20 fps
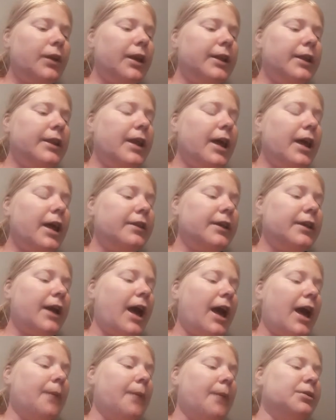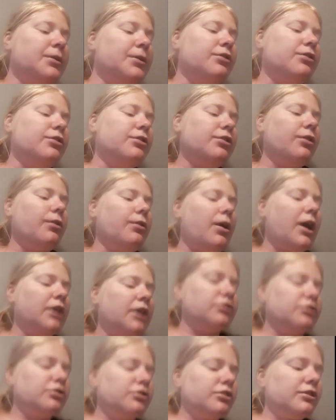Nothing happened, so I
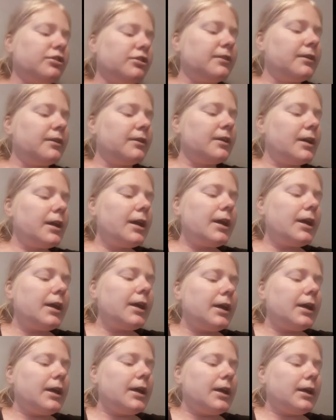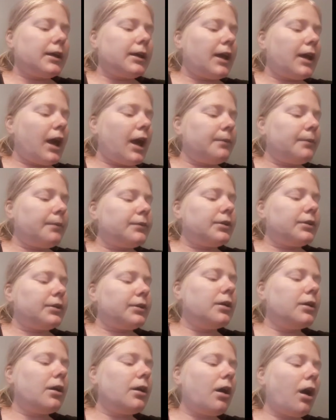just kept
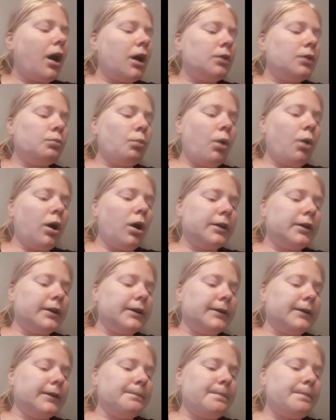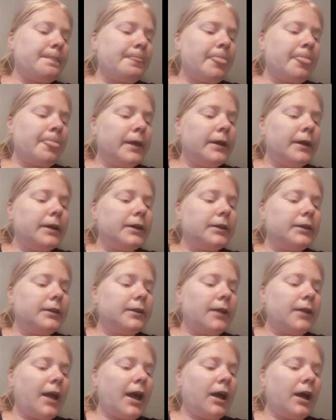on walking.
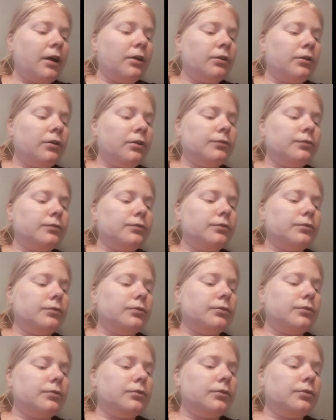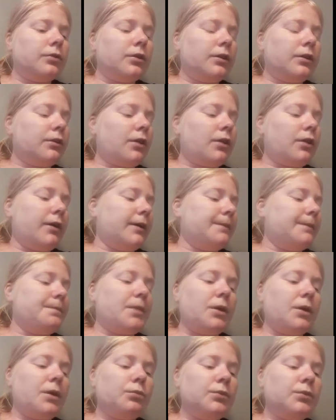Now,
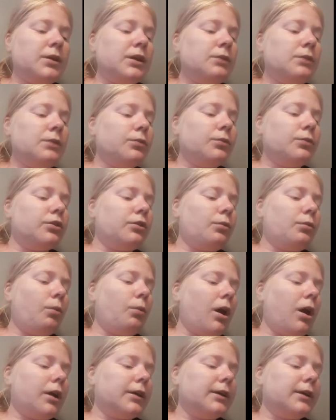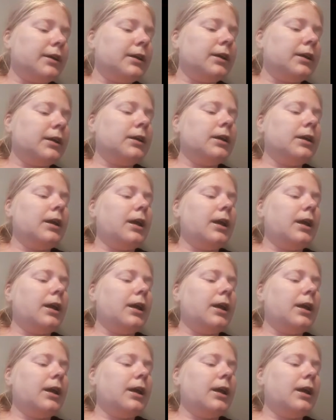we were walking,